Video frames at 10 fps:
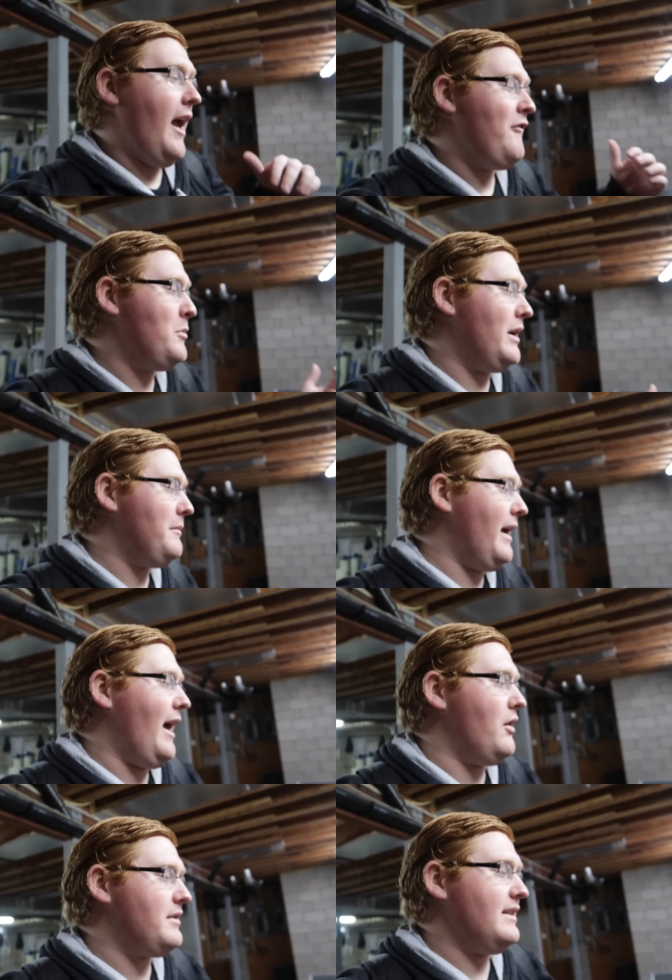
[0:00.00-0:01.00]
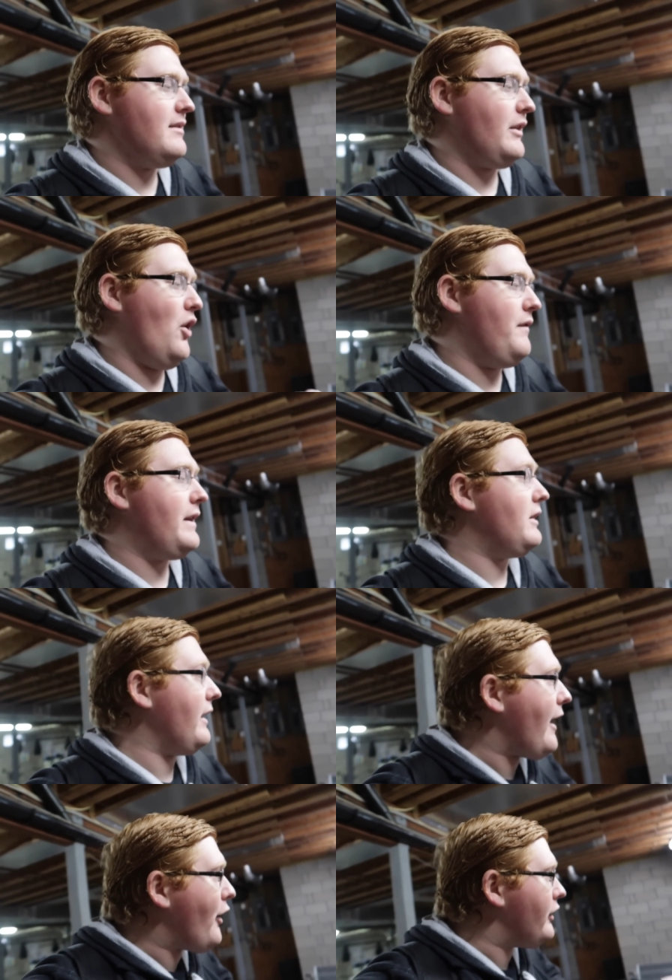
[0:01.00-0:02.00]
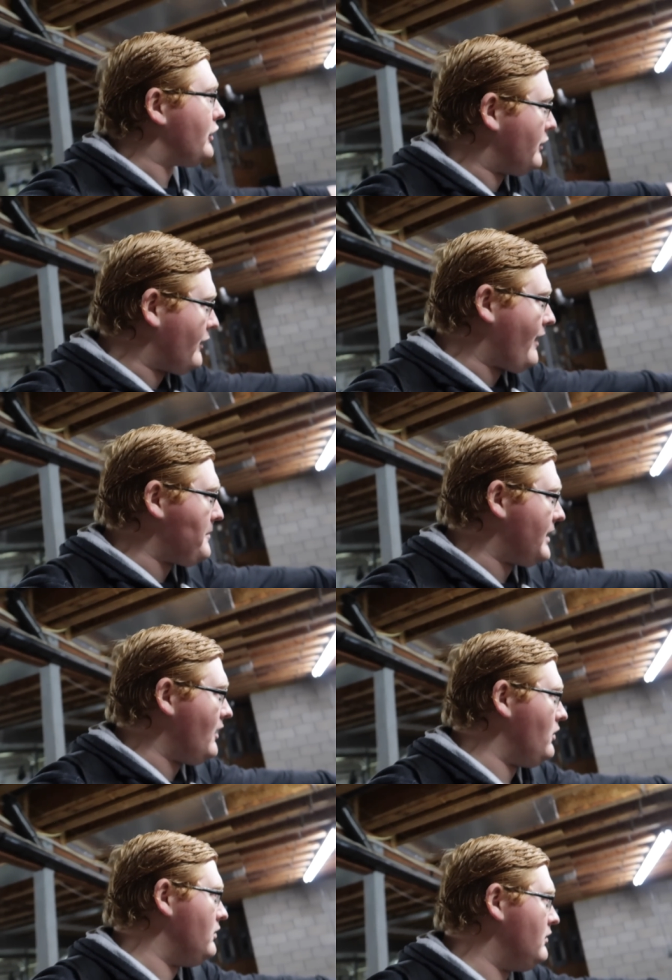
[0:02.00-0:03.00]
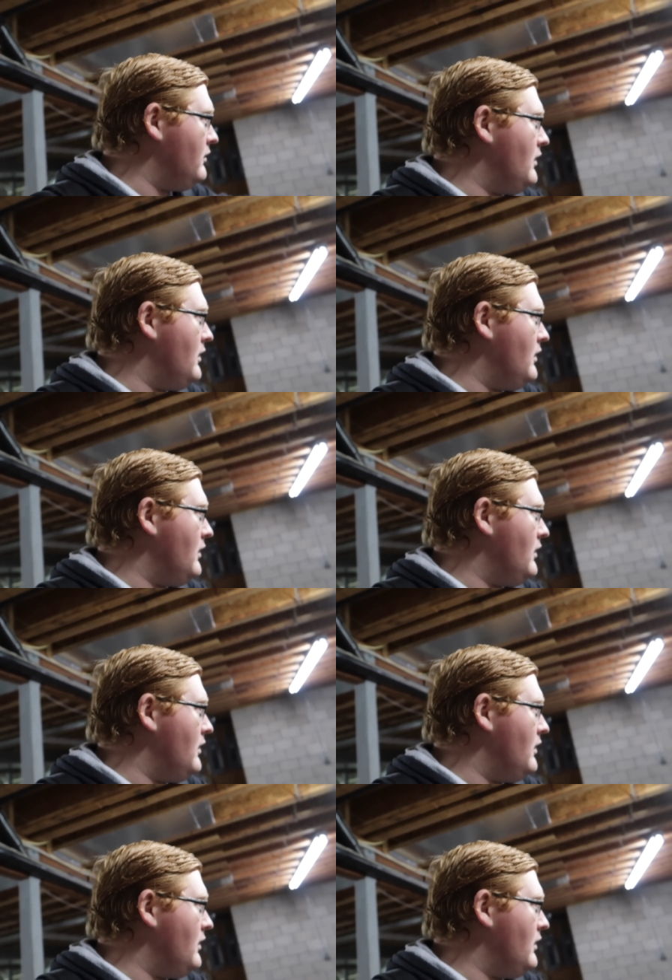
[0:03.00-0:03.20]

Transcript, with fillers: Everybody in my house is COVID clear. You hear that, Miguel?